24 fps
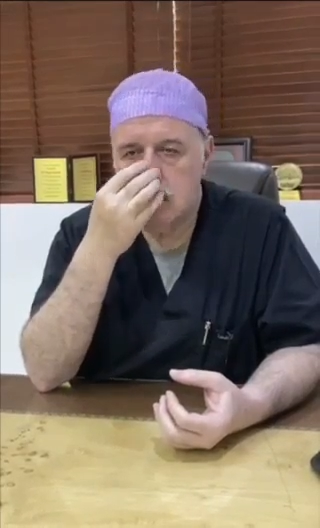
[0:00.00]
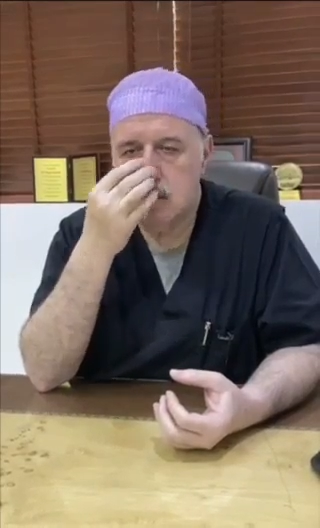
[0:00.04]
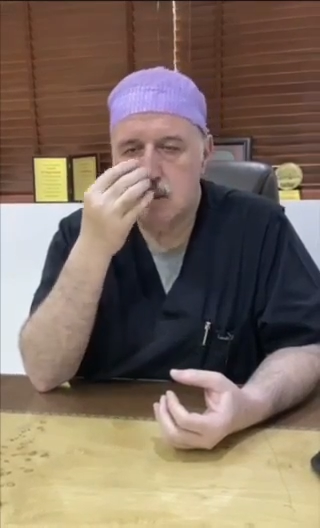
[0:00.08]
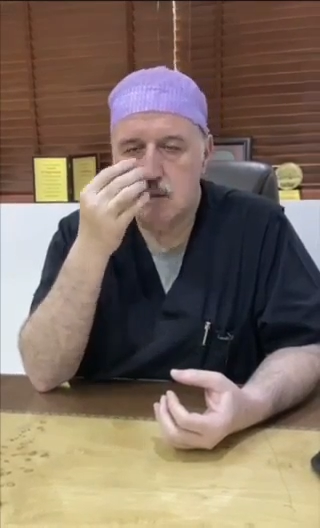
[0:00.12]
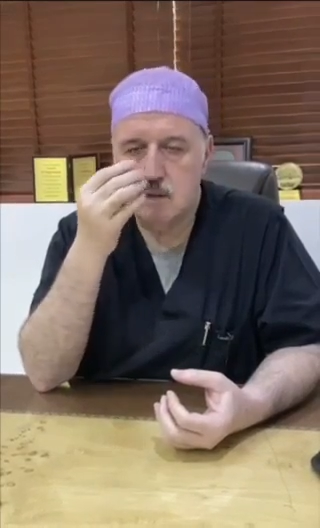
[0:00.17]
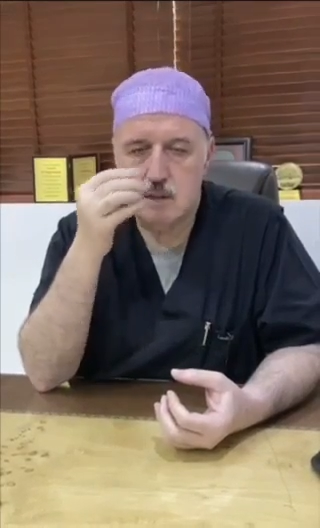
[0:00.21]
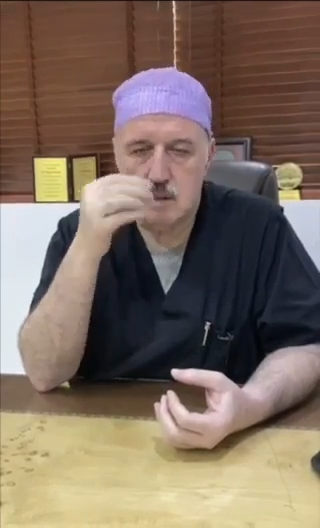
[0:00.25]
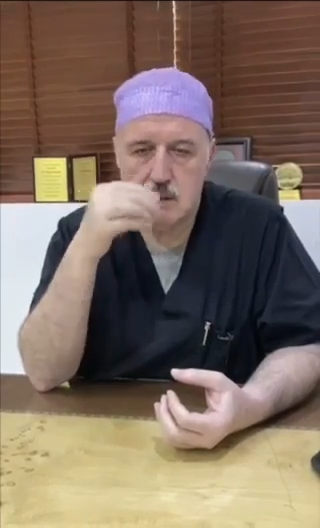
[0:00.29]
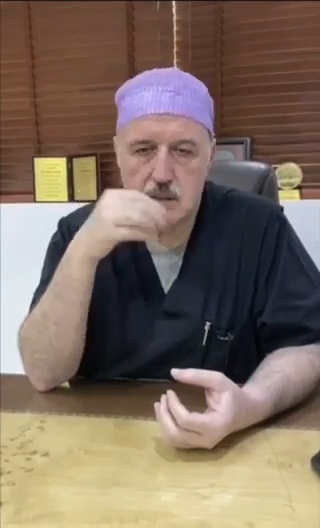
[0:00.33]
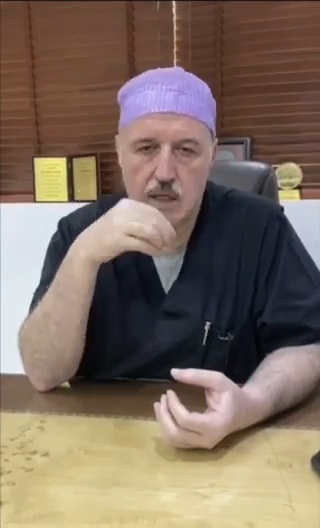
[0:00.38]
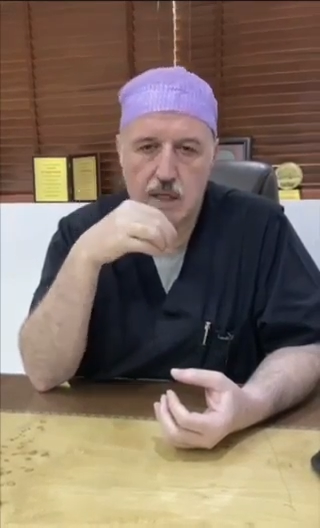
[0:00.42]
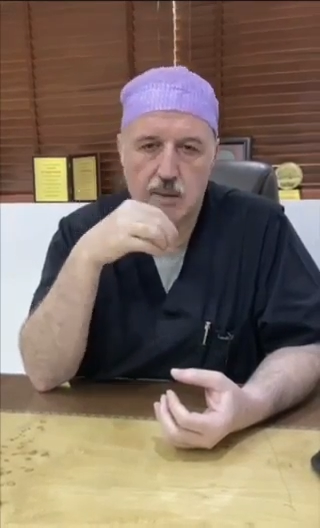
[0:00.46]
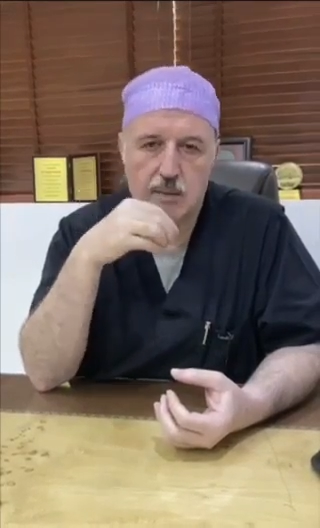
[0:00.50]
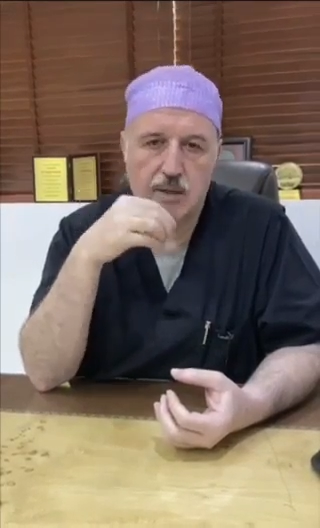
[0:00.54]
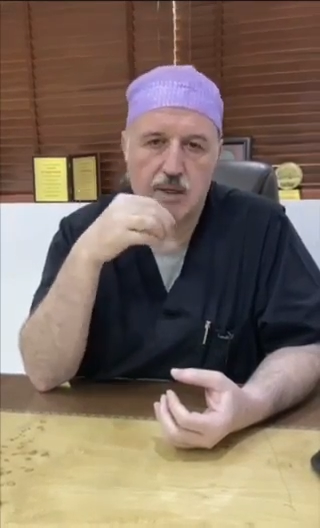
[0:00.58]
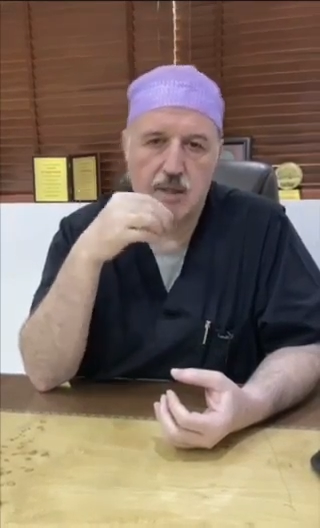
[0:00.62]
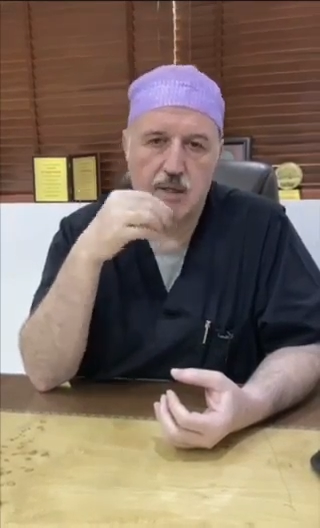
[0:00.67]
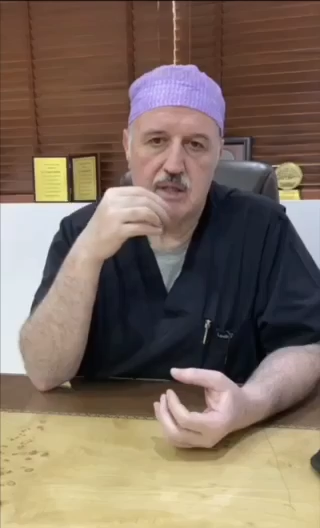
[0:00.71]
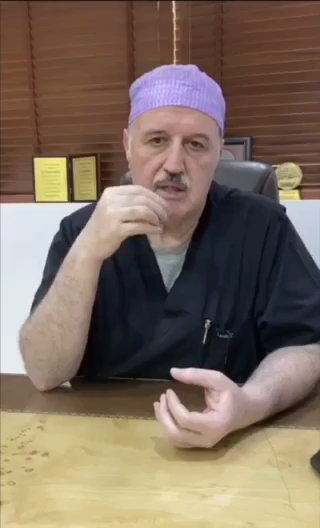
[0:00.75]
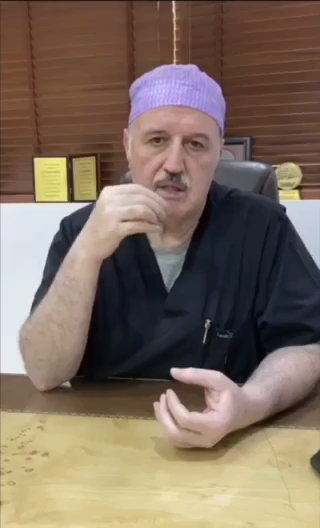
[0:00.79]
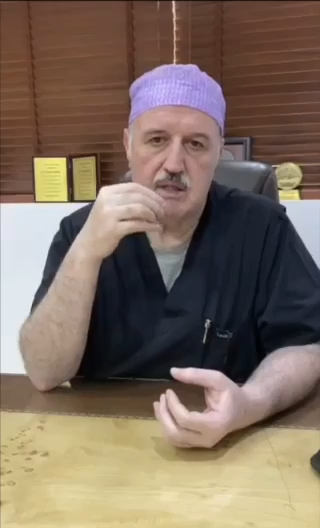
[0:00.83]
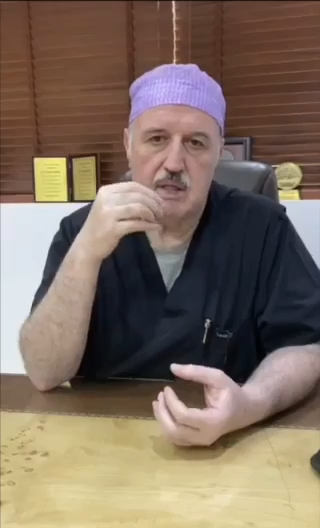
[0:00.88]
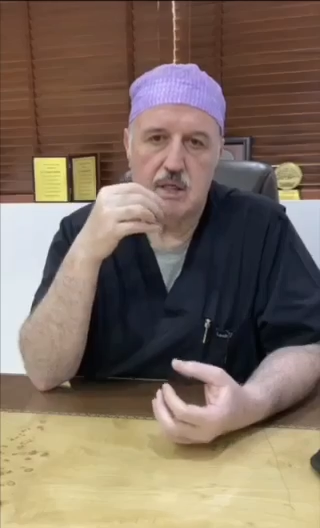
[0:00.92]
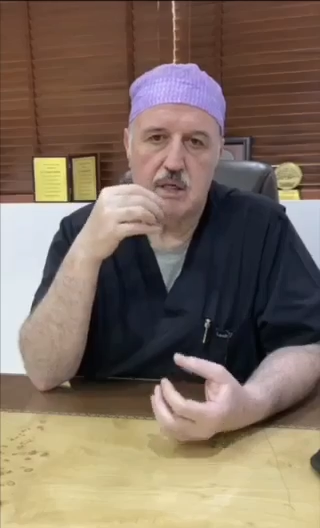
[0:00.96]
redraping the
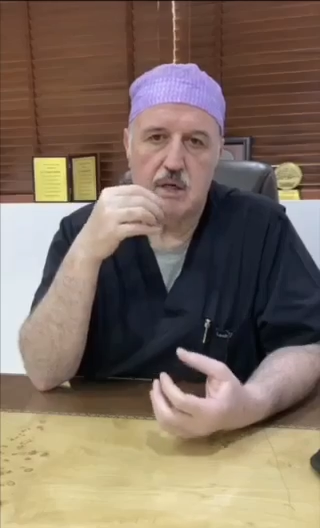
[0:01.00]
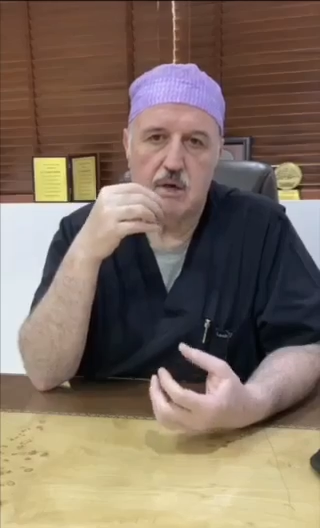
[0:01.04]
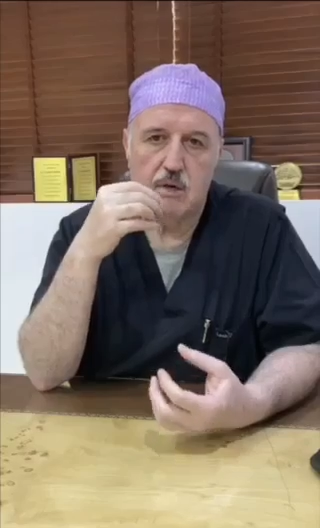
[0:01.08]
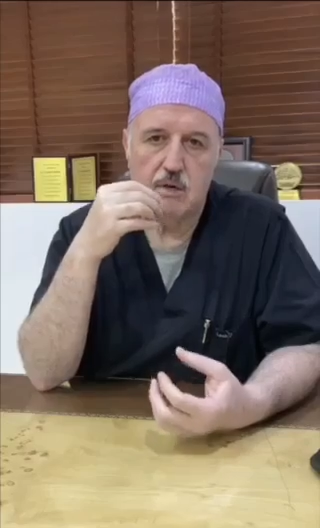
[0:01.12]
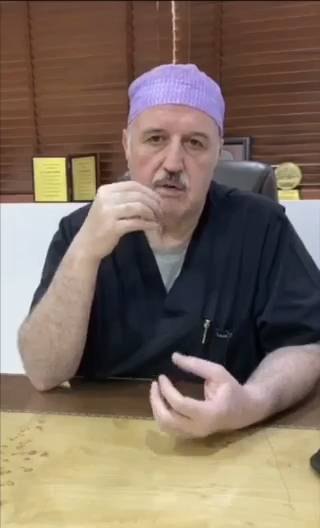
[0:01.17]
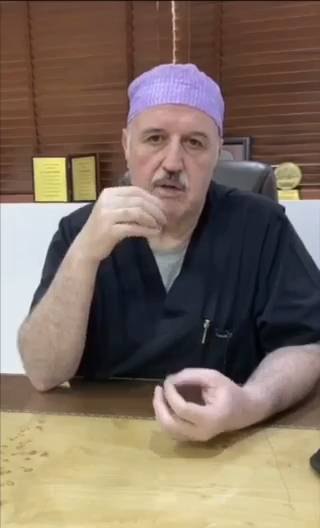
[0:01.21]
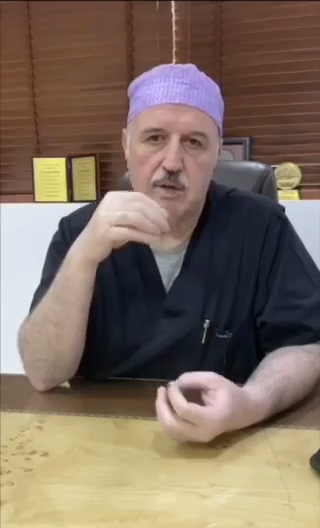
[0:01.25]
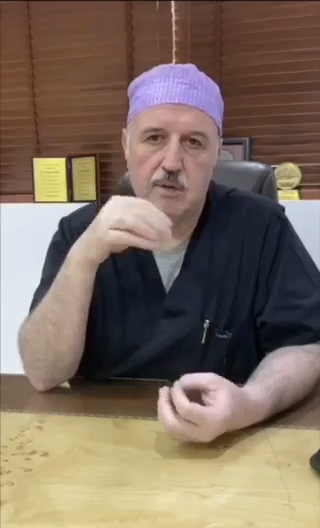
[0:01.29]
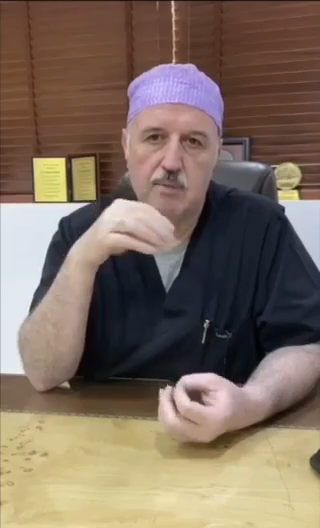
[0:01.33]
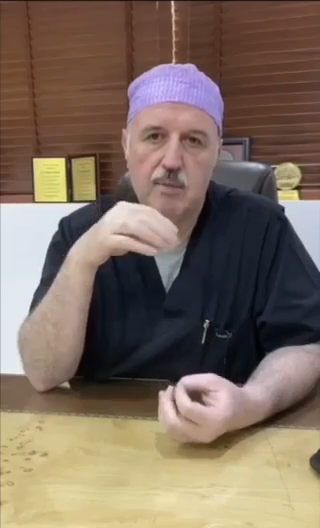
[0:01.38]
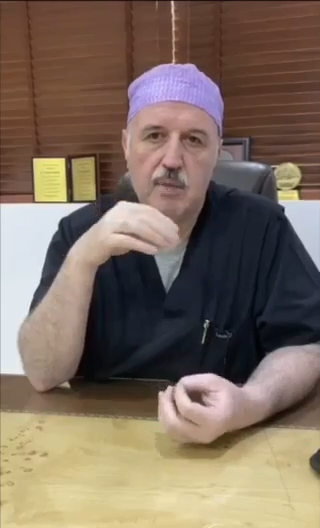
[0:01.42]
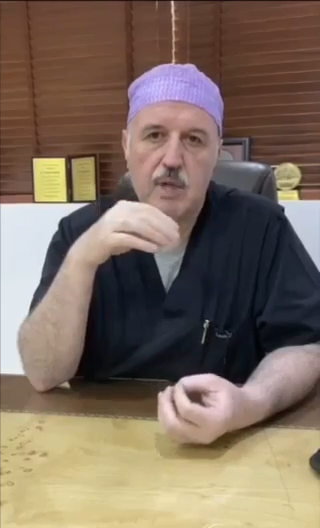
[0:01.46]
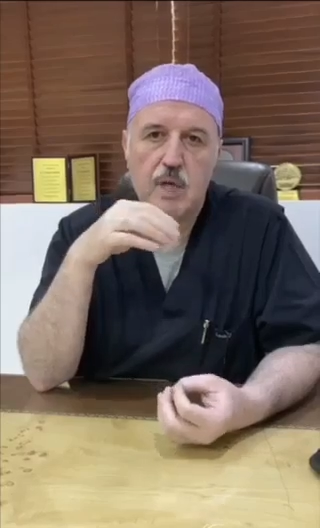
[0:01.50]
skin on them.